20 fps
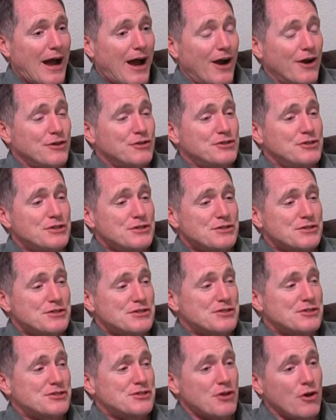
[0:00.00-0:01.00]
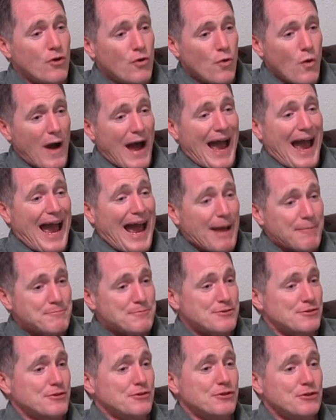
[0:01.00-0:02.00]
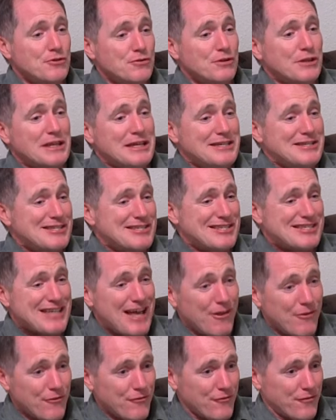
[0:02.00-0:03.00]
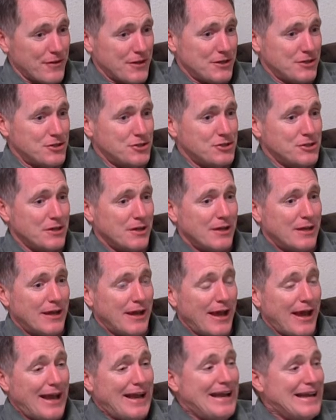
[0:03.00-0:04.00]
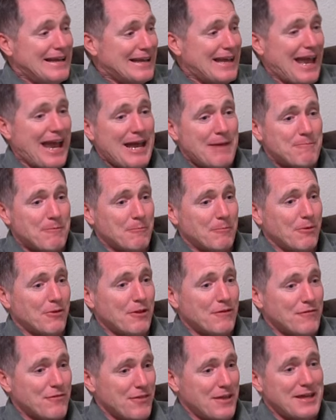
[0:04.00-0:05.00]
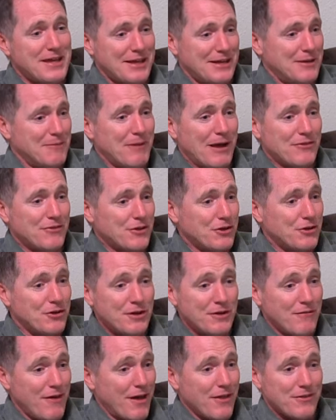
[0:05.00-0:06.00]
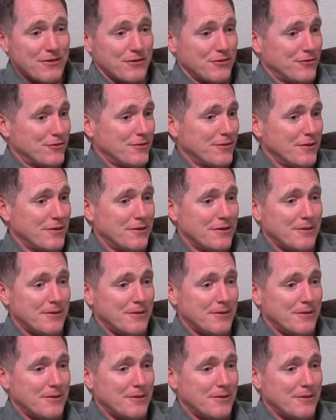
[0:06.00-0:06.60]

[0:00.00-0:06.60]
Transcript: are just so absolutely selfish and incapable of thinking about the good of others.